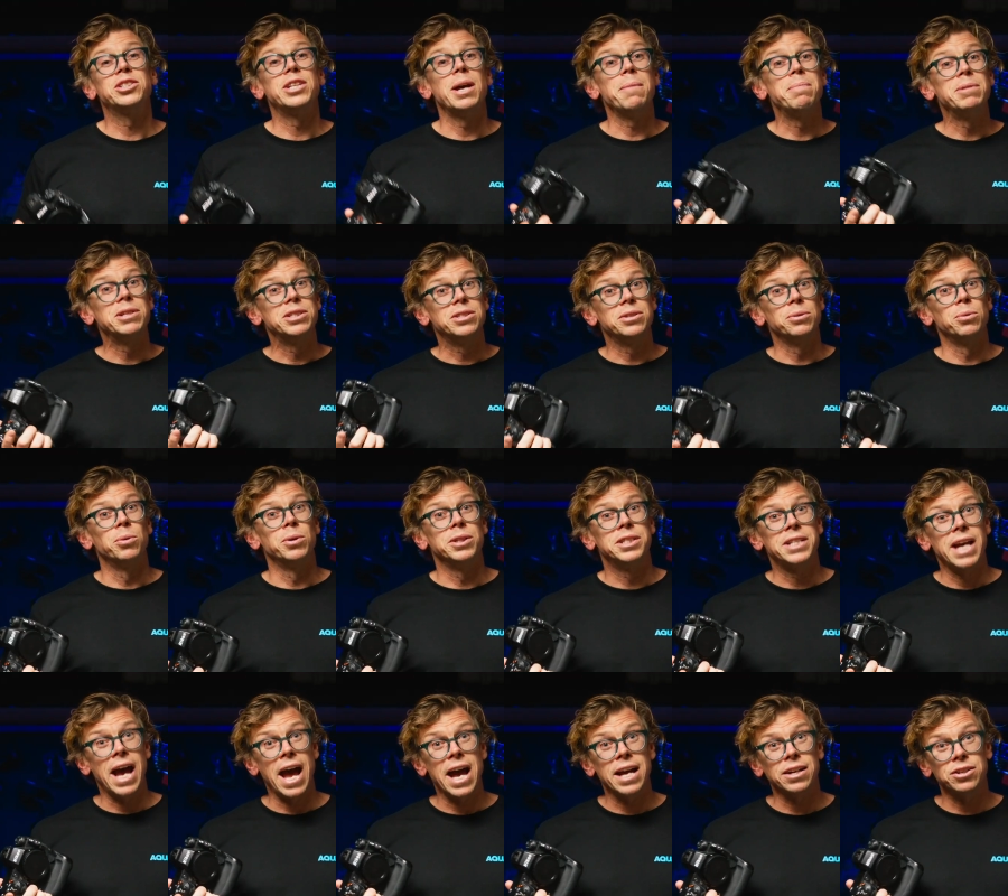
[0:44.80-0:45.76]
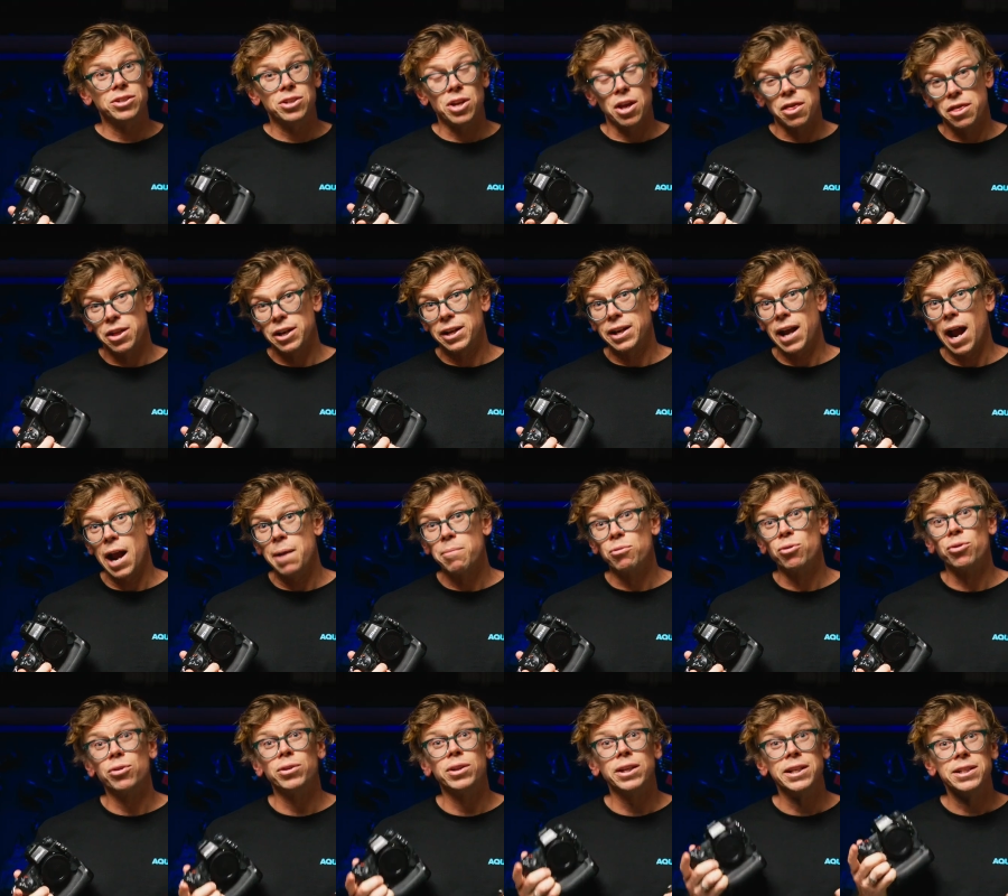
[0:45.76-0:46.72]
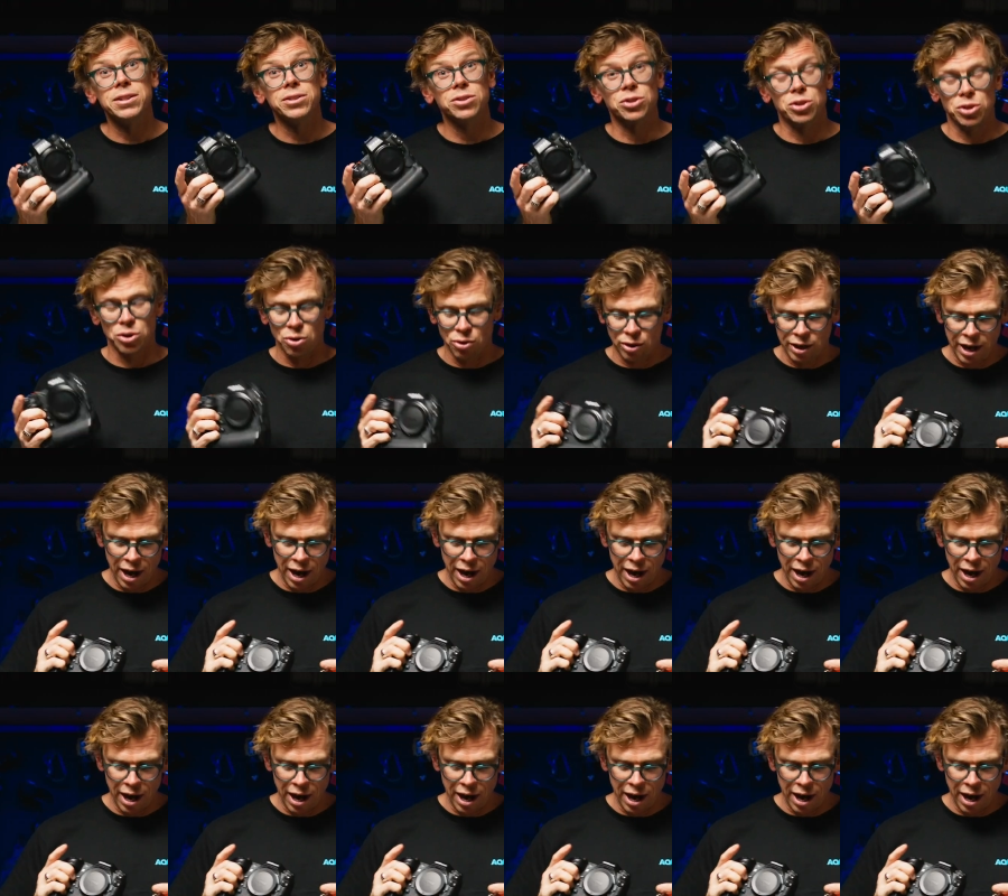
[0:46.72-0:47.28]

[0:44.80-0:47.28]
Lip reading: step is to attach the cable release to your